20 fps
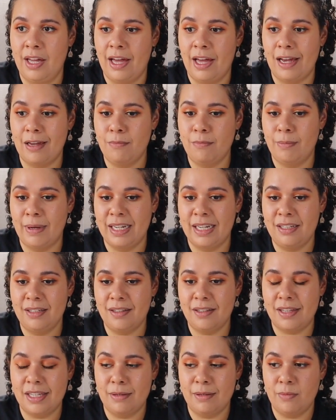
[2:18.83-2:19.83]
a
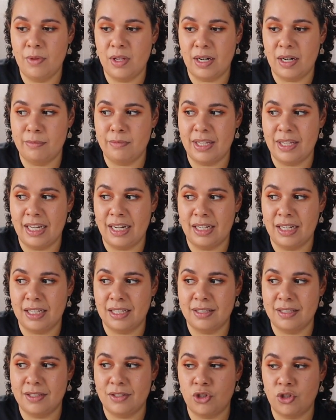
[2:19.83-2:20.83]
main theme that I'm getting
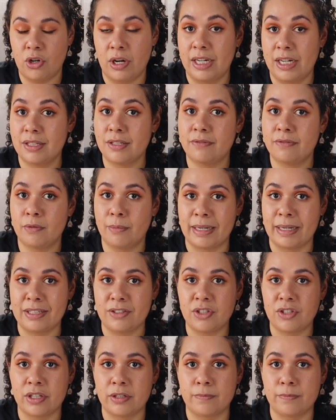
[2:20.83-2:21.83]
is
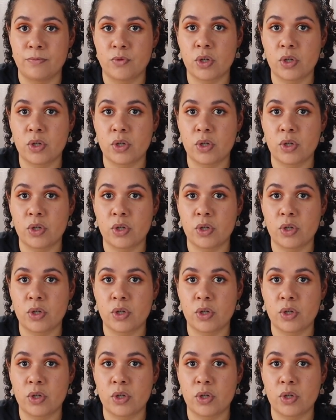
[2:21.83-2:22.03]
transformation,